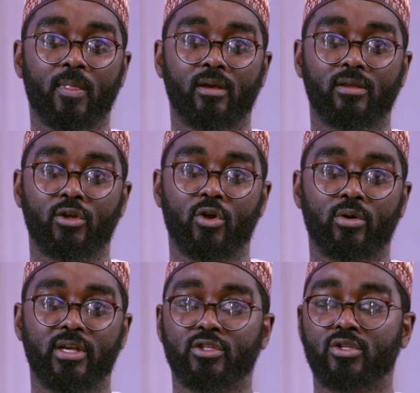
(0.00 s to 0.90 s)

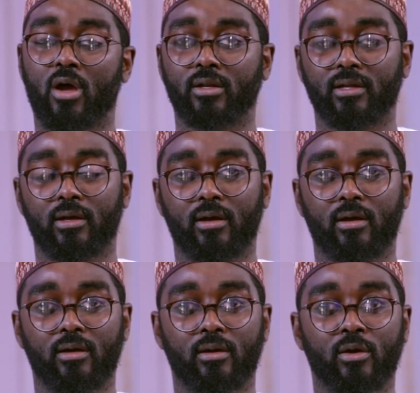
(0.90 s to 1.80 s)
it's not,
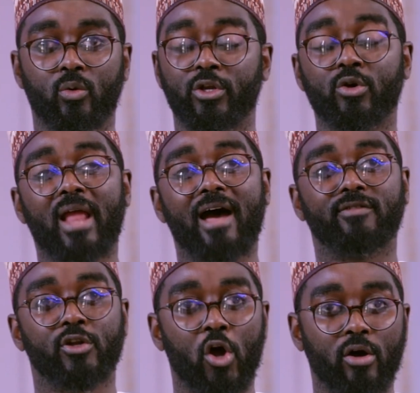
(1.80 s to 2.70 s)
we don't have
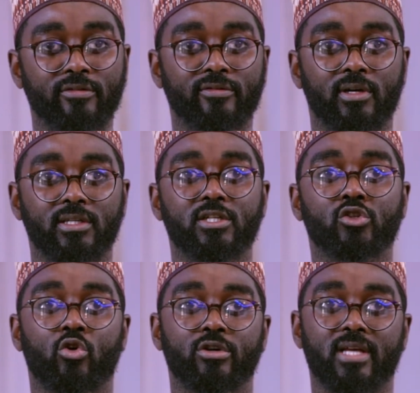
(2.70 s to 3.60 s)
enough
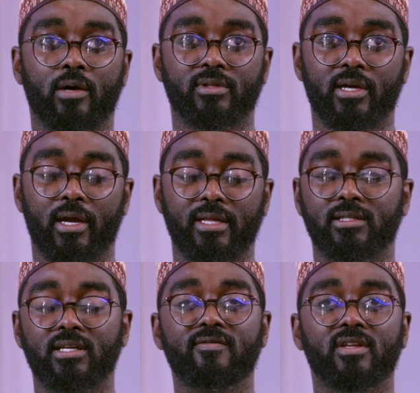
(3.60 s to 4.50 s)
discourse out there,
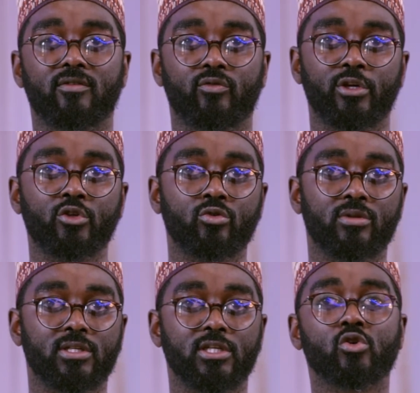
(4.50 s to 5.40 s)
and even if we do,
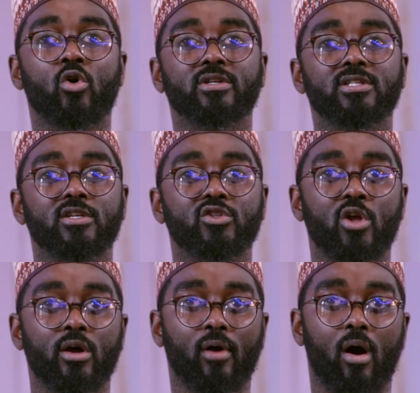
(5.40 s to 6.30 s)
the discourse is
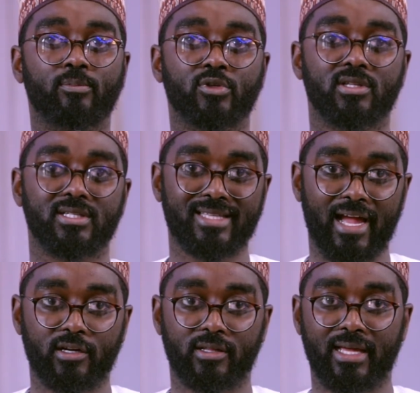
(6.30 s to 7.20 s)
not up to the
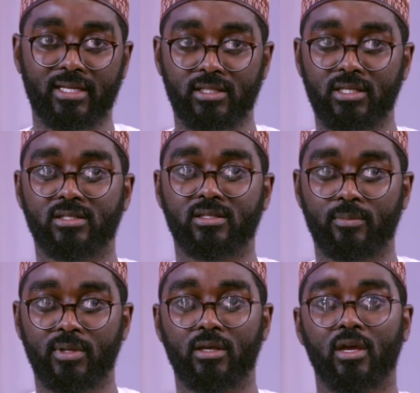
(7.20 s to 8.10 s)
standard that it needs to
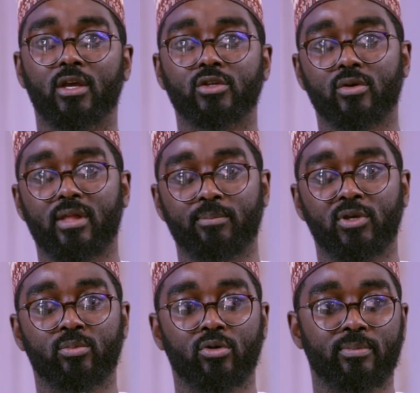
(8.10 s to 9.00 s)
be, so that
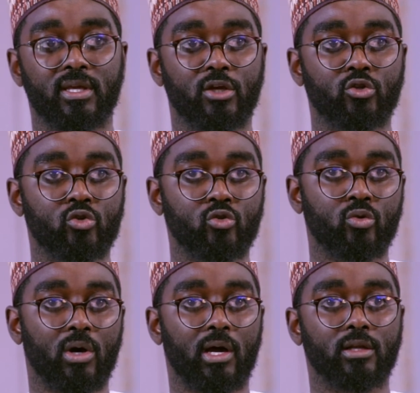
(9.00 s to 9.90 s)
people begin
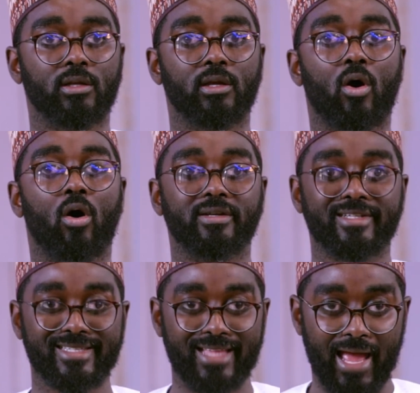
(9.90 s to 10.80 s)
to
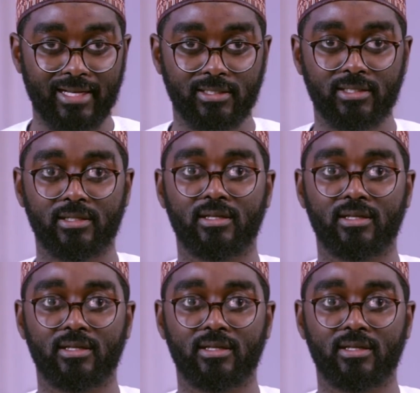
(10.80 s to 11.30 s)
understand